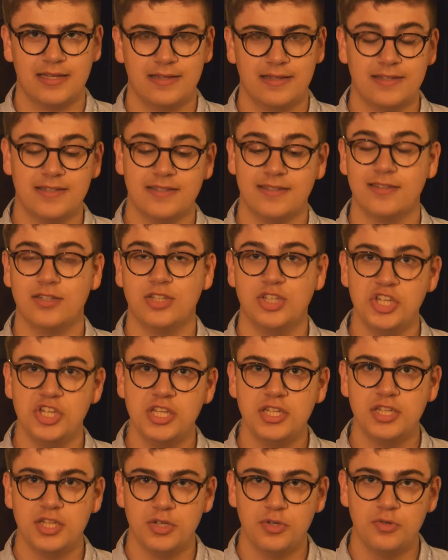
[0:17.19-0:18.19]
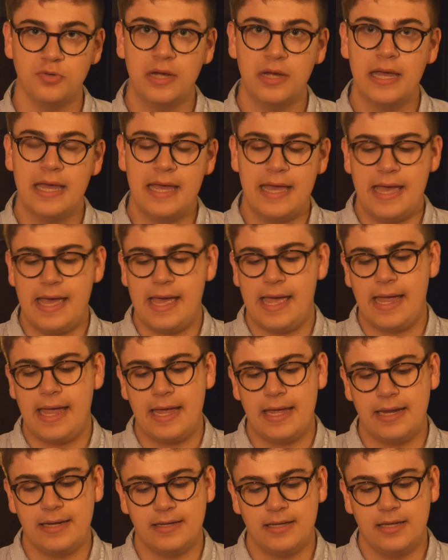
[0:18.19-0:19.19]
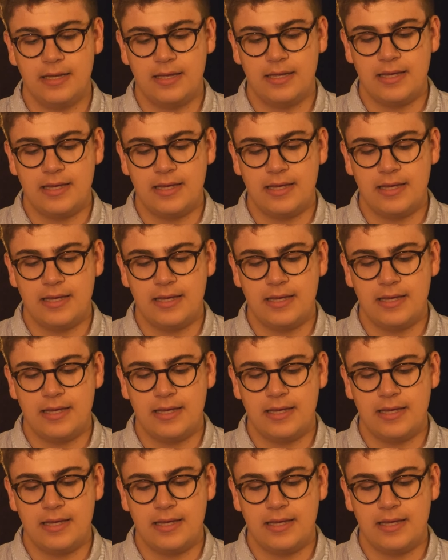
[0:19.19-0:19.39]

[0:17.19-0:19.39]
This is the G2, and